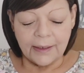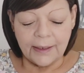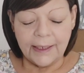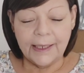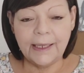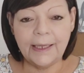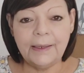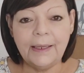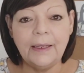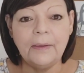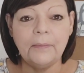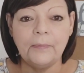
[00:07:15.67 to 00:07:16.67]
he
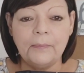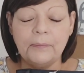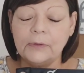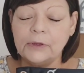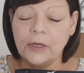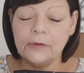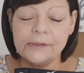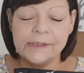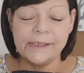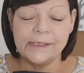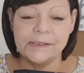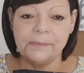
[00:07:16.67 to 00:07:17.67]
loads
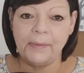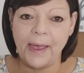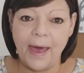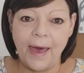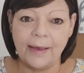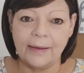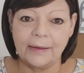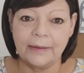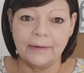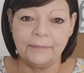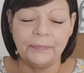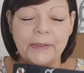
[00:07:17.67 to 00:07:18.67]
his bag
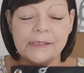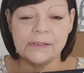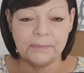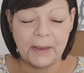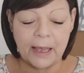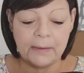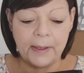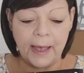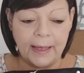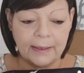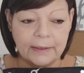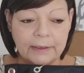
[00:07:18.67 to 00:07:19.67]
his
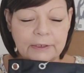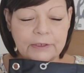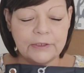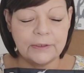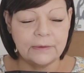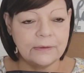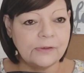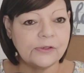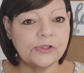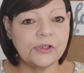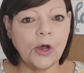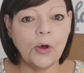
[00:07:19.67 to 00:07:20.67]
backpack
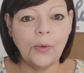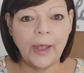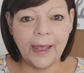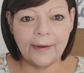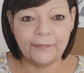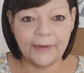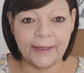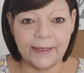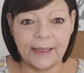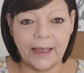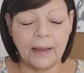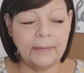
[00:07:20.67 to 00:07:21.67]
so heavy
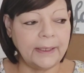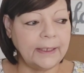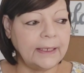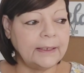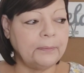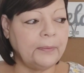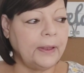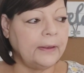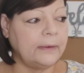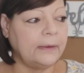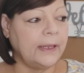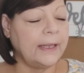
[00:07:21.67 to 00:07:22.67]
i mean it
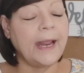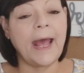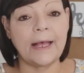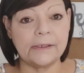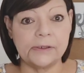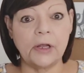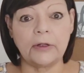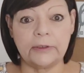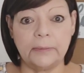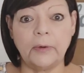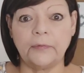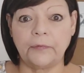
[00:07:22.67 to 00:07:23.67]
it it has knocked
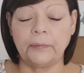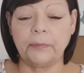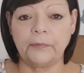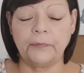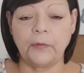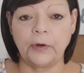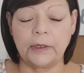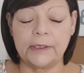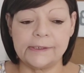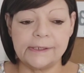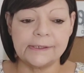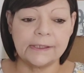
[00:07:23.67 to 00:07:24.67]
him over before
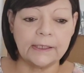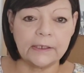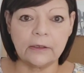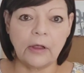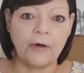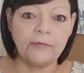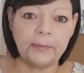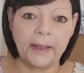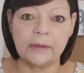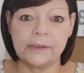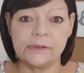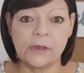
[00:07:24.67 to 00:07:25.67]
because he's a little off
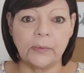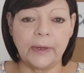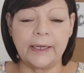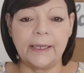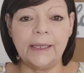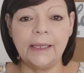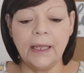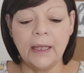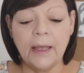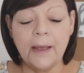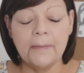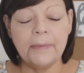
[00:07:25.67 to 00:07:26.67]
balance already
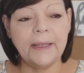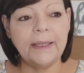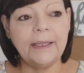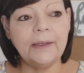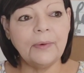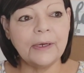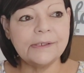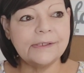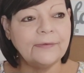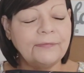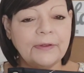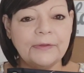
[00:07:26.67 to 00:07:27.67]
but he wants to
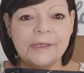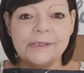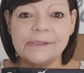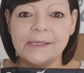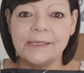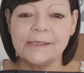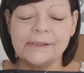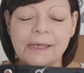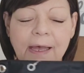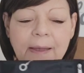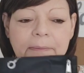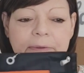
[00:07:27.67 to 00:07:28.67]
fill these things
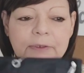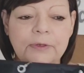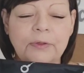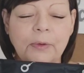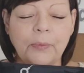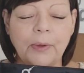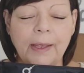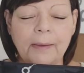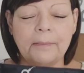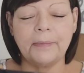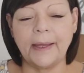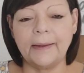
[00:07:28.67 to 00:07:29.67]
up to the
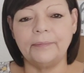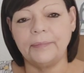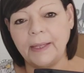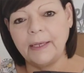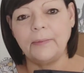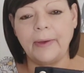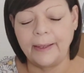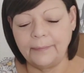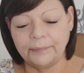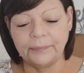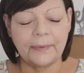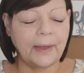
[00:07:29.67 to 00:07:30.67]
rim but anyway
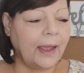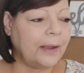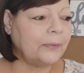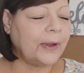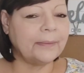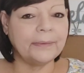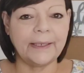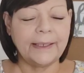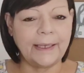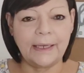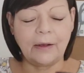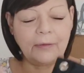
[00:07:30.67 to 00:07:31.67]
i'm rambling
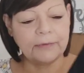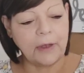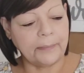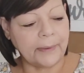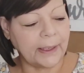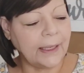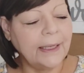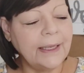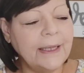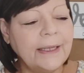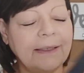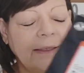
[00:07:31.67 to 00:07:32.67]
getting off topic
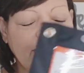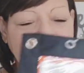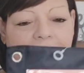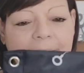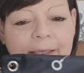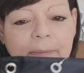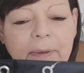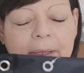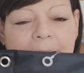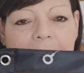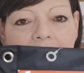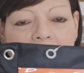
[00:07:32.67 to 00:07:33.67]
so I did
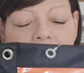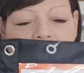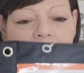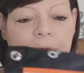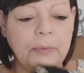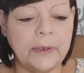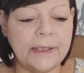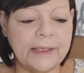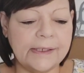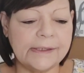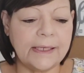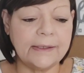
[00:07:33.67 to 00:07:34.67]
pick him up another one of
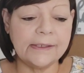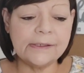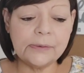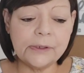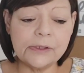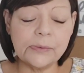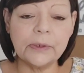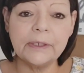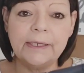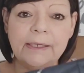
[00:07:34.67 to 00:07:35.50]
these, and this one's really